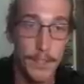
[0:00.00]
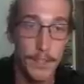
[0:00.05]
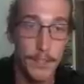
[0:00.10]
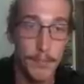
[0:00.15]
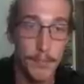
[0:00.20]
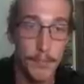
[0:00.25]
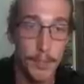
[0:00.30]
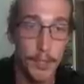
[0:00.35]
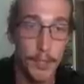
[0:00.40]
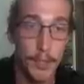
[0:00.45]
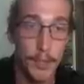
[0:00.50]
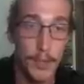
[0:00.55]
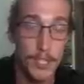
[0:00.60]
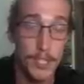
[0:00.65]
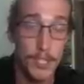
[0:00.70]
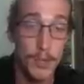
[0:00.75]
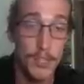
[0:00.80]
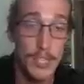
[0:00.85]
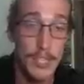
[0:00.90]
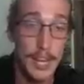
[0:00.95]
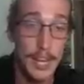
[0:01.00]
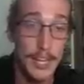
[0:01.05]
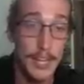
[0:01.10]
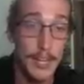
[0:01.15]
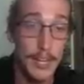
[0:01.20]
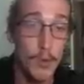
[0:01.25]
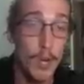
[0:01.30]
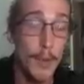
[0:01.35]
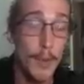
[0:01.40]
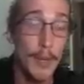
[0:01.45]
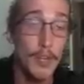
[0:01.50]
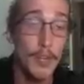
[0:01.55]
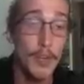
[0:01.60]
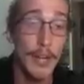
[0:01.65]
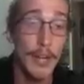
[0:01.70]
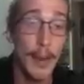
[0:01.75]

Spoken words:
Boom. As soon as I get it, what am I doing?